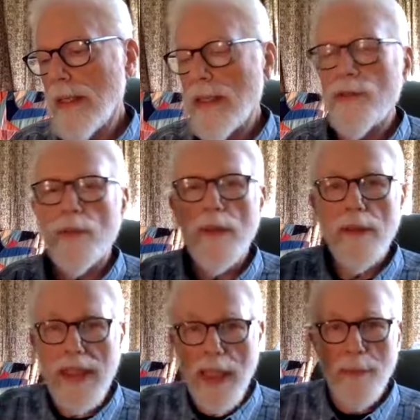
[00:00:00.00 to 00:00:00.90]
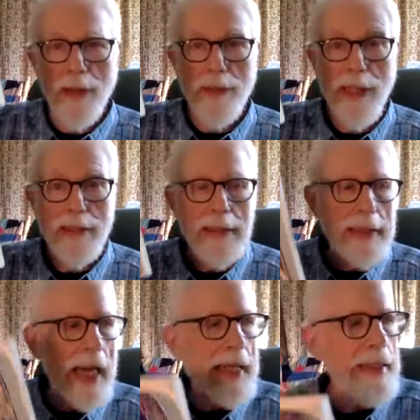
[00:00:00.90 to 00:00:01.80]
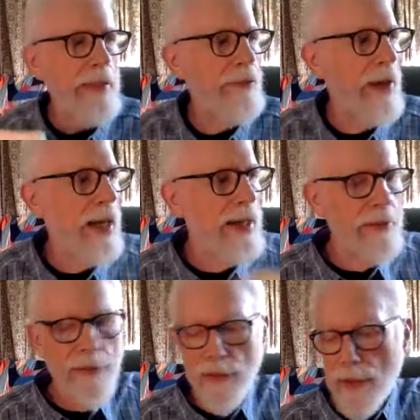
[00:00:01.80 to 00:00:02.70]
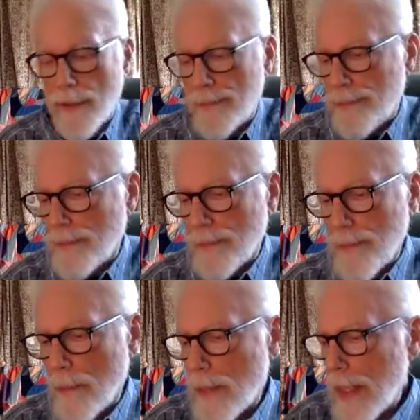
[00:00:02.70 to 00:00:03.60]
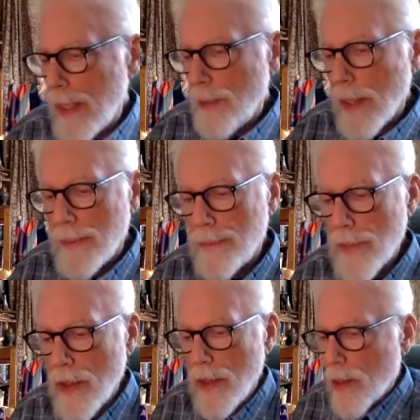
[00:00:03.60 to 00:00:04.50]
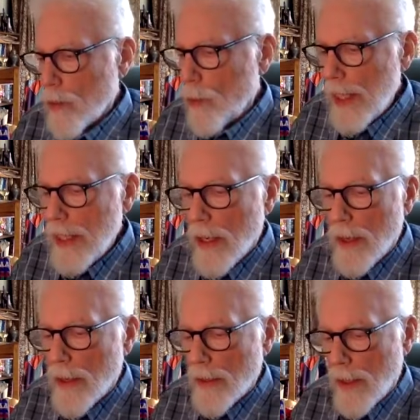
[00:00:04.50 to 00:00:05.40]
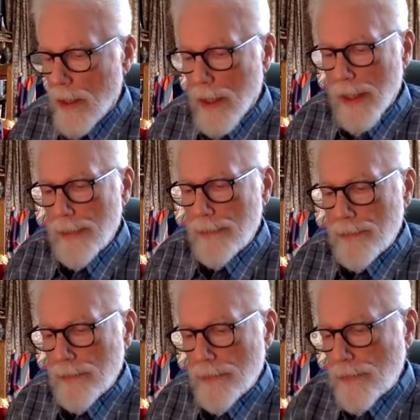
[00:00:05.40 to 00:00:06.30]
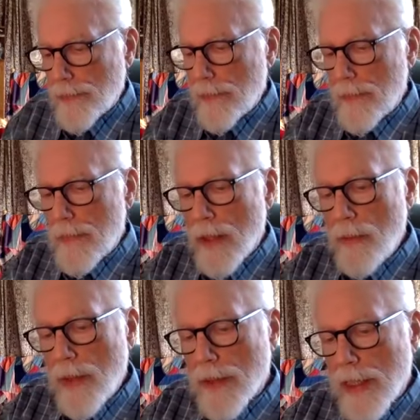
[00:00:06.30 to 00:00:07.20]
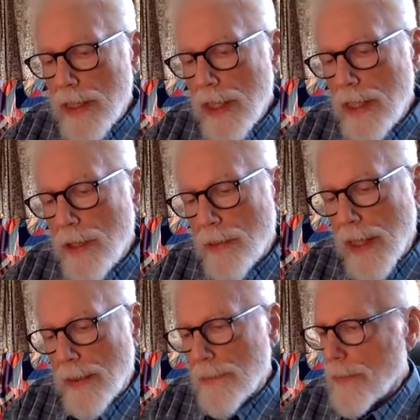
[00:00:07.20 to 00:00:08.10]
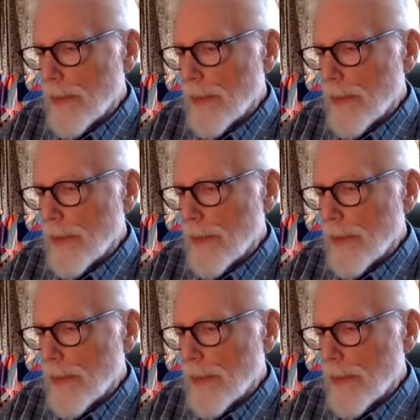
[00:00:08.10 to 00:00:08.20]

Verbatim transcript: this came out in 1995, so. But anyway, we are on. We are continuing,